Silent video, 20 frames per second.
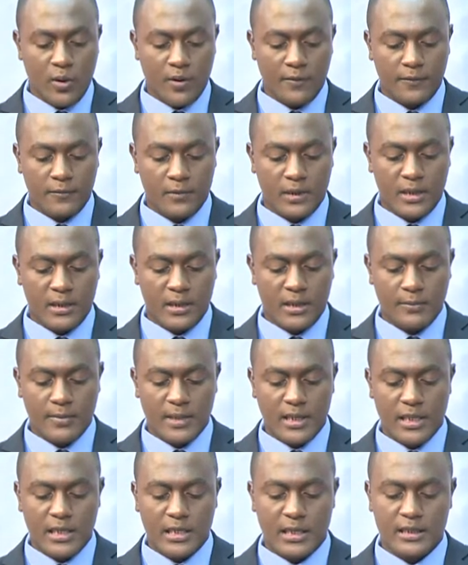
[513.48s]
Wafula, the
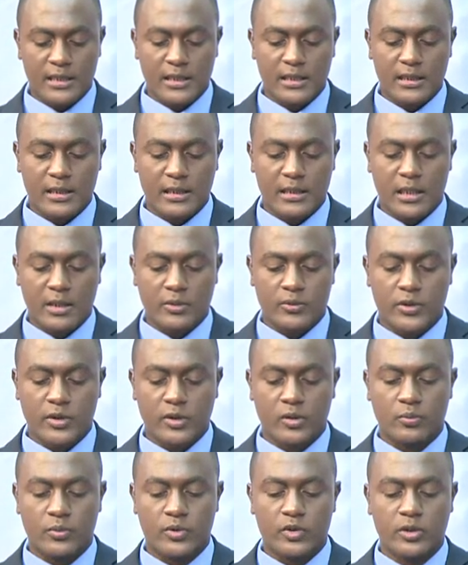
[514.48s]
Malindi Assistant County
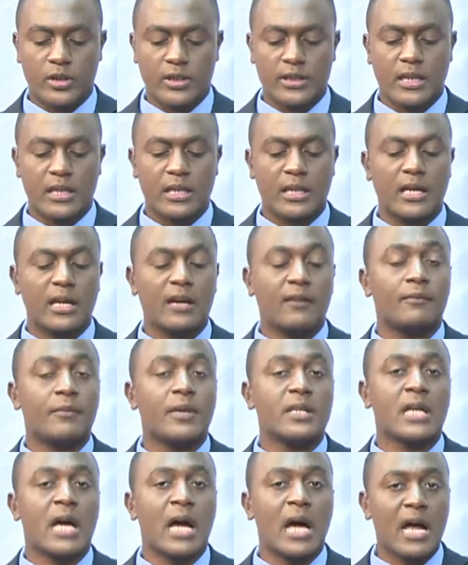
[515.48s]
Commissioner, said the
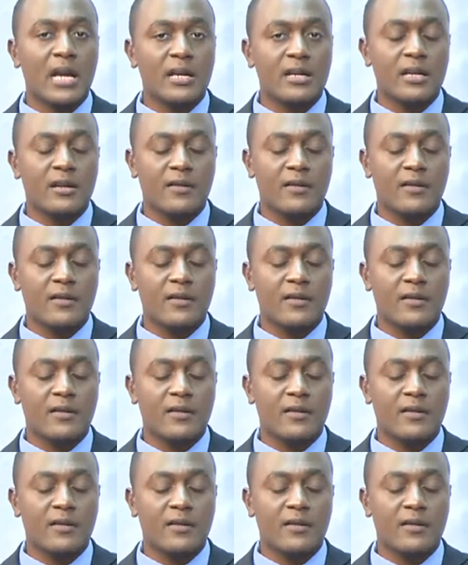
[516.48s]
government had